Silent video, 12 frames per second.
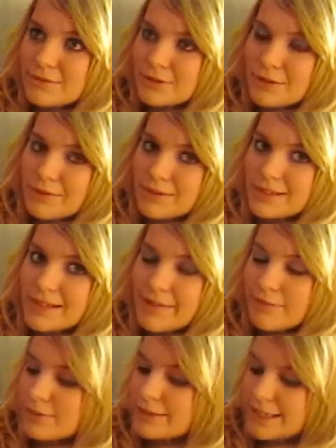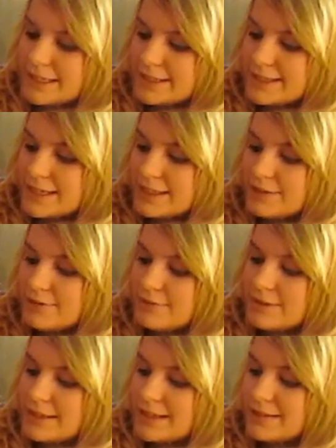No one, everyone's against that too,
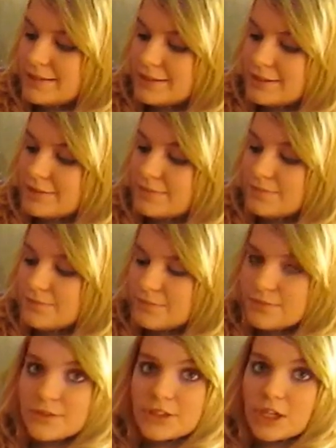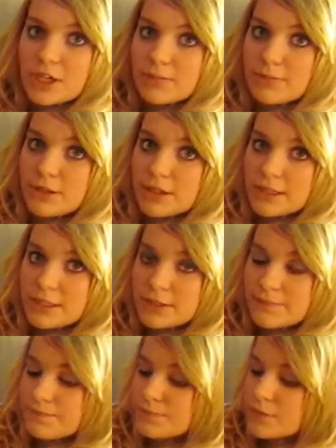and that's a genital mutilation.